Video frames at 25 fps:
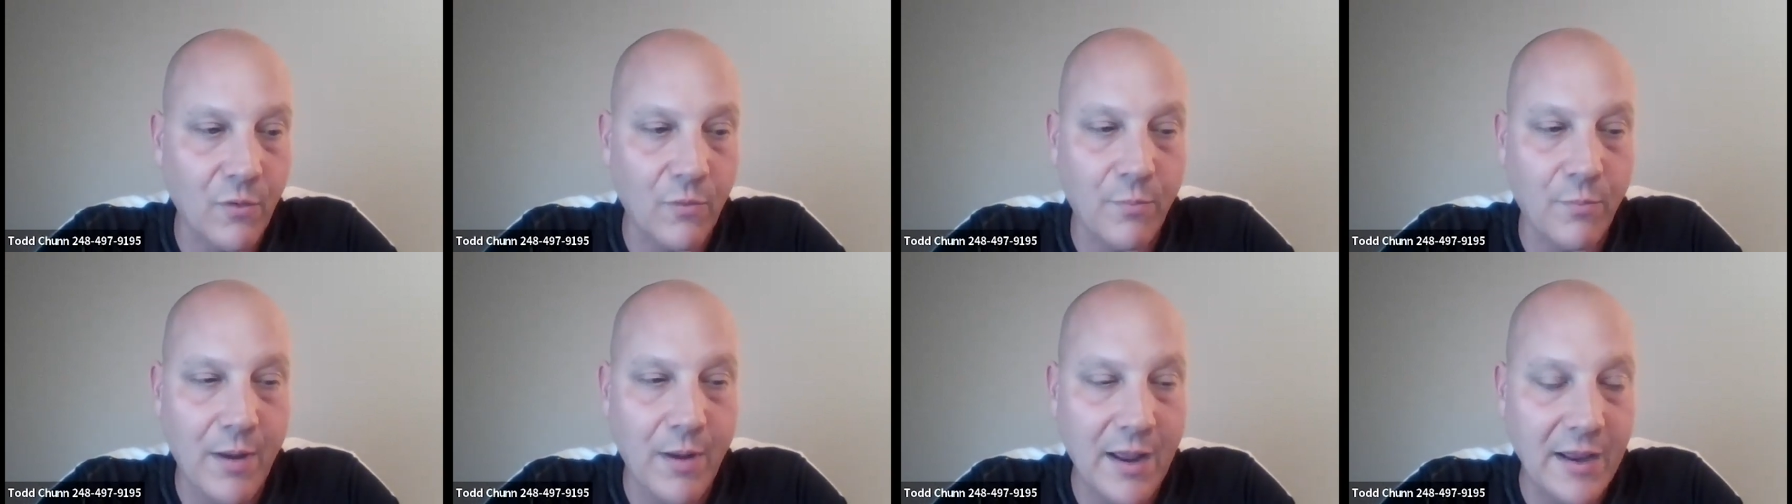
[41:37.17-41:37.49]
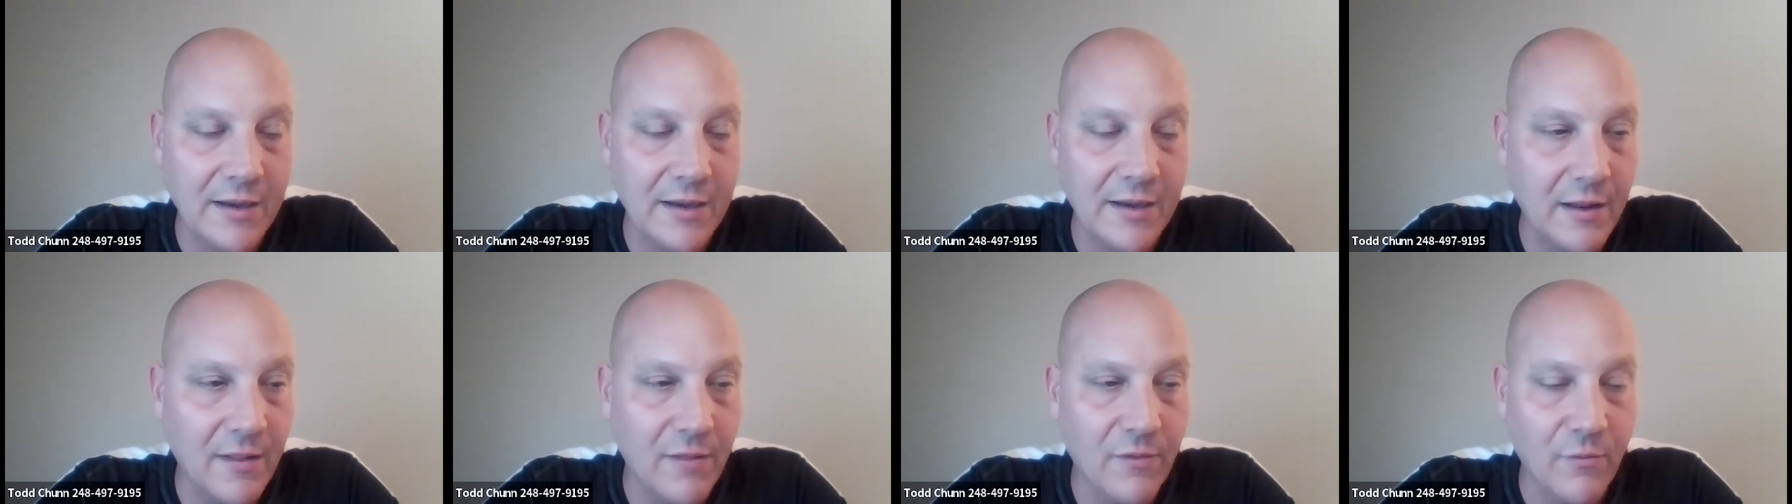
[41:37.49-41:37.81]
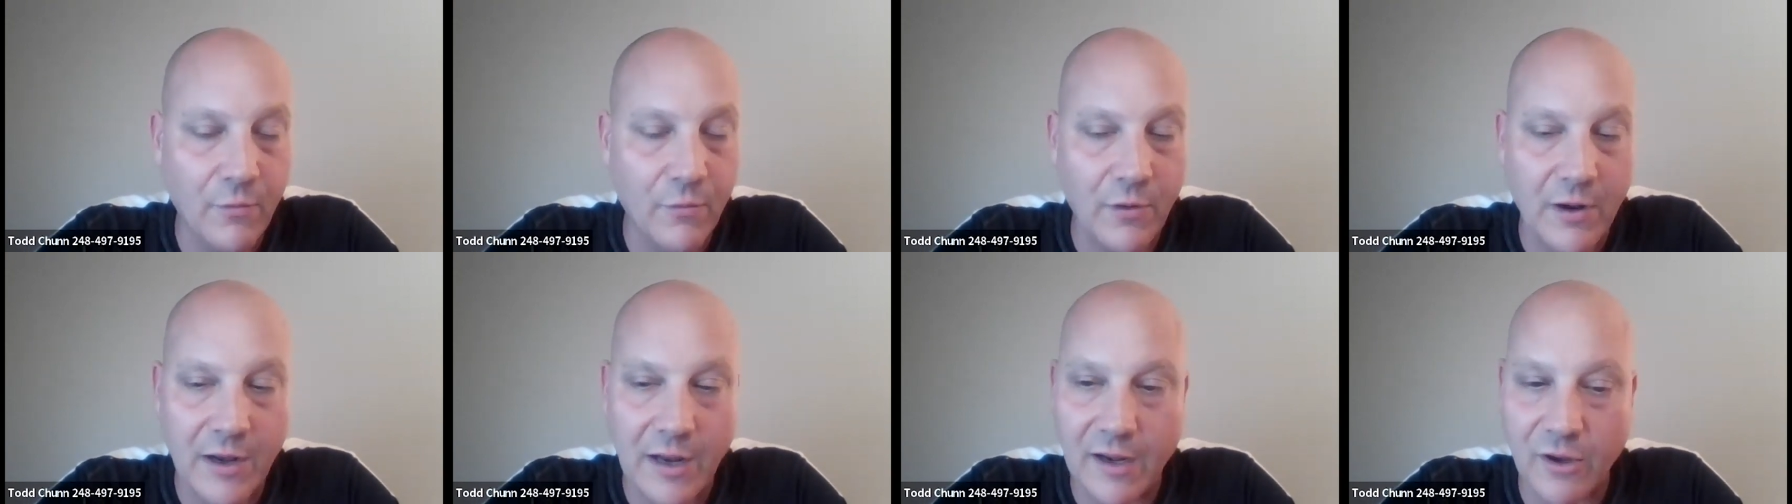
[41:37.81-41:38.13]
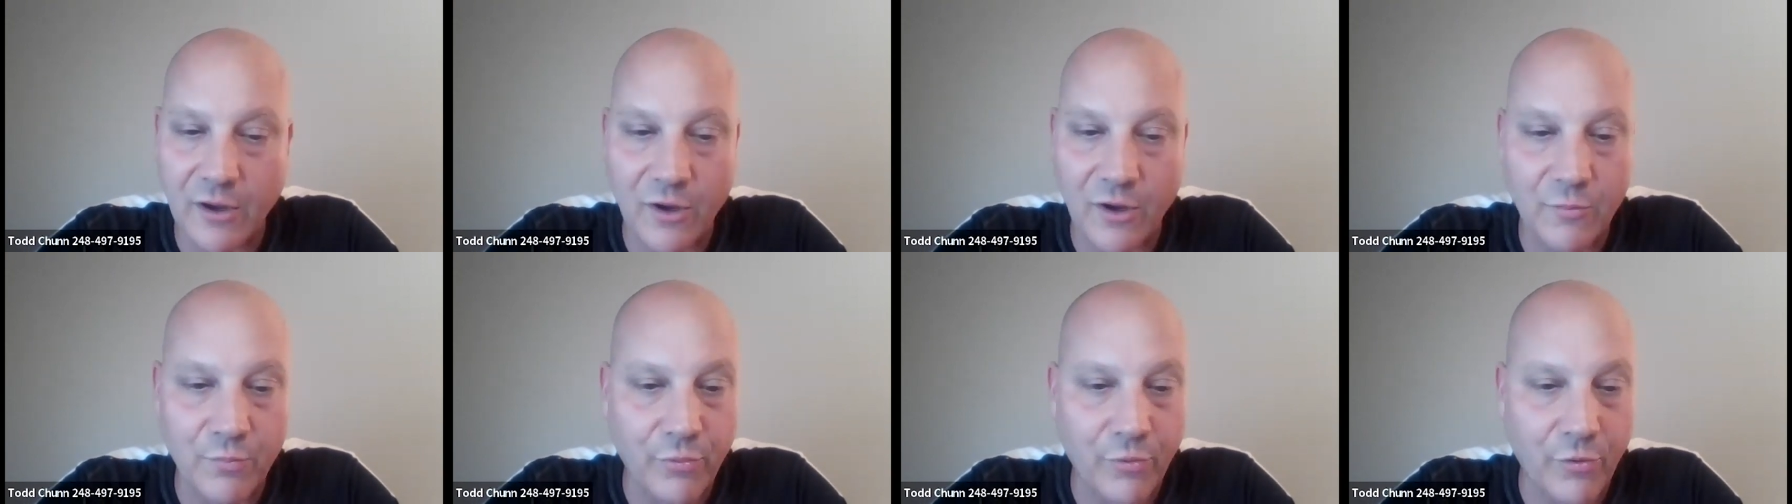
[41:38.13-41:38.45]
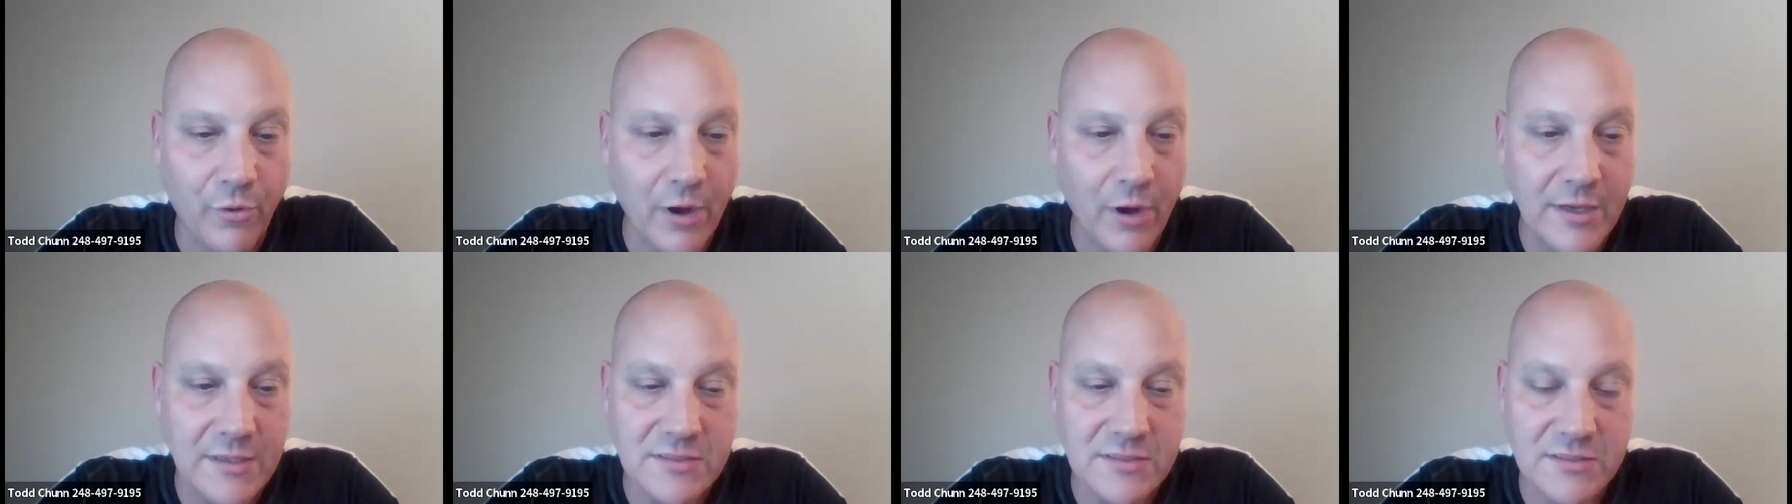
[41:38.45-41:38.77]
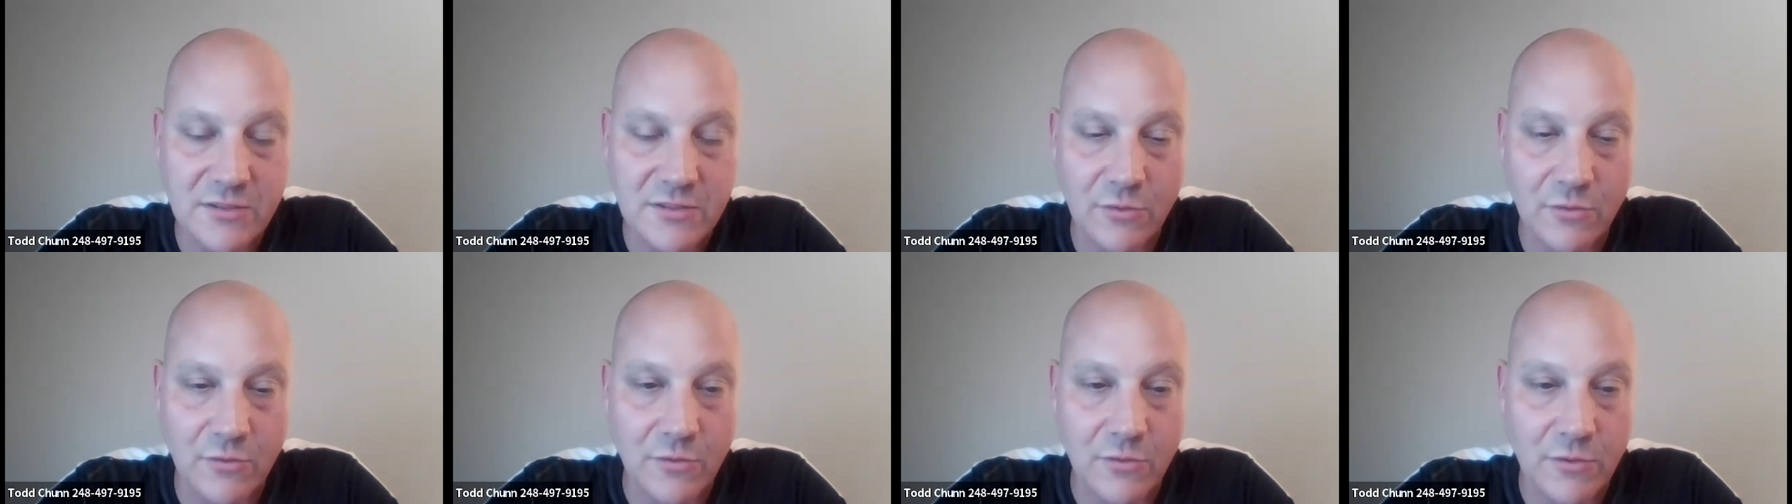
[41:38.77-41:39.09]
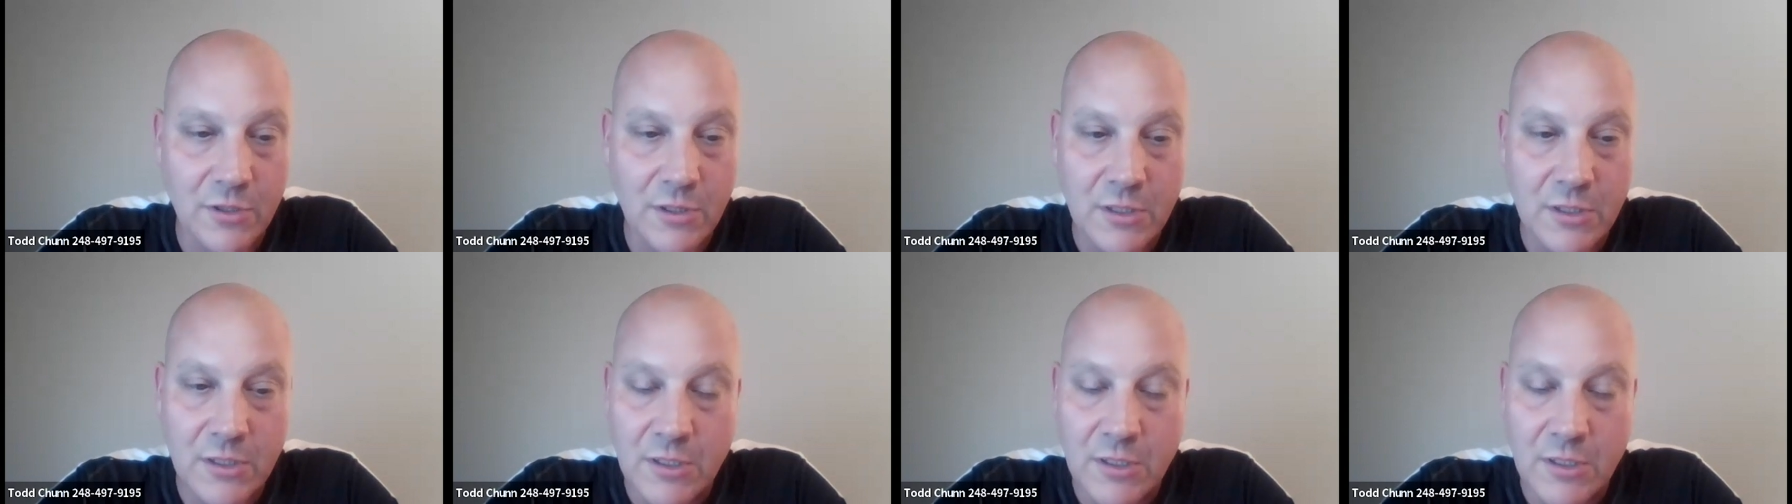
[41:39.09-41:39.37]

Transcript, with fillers: go buy another one at a good price. So